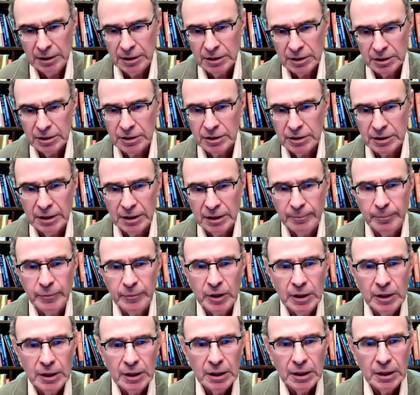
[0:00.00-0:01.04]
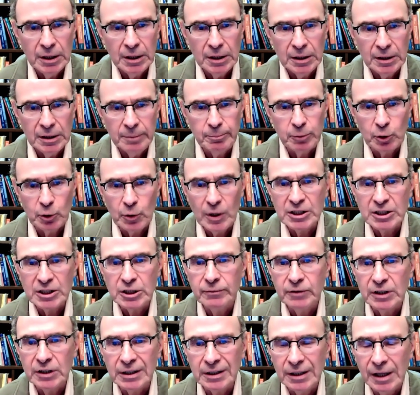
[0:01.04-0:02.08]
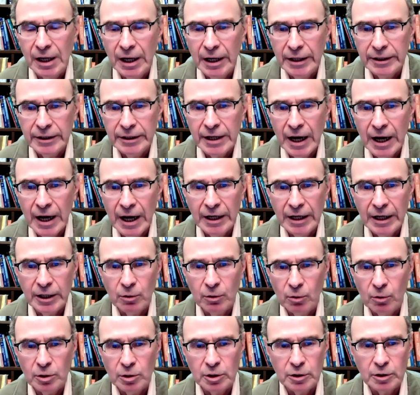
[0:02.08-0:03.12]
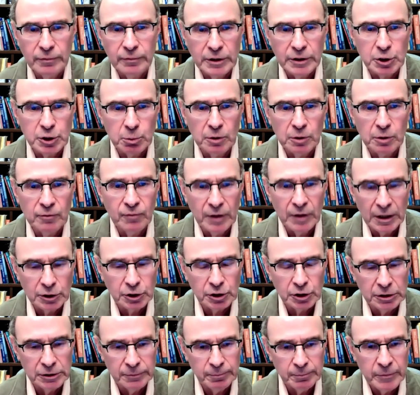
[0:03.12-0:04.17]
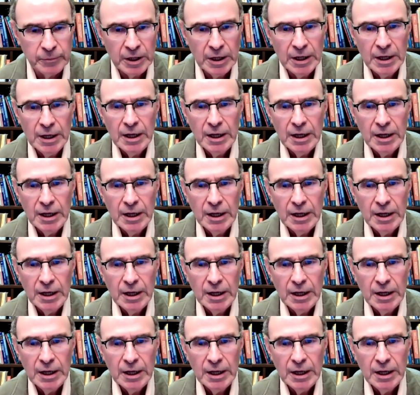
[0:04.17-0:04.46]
This is a progressive decline in higher order visual function.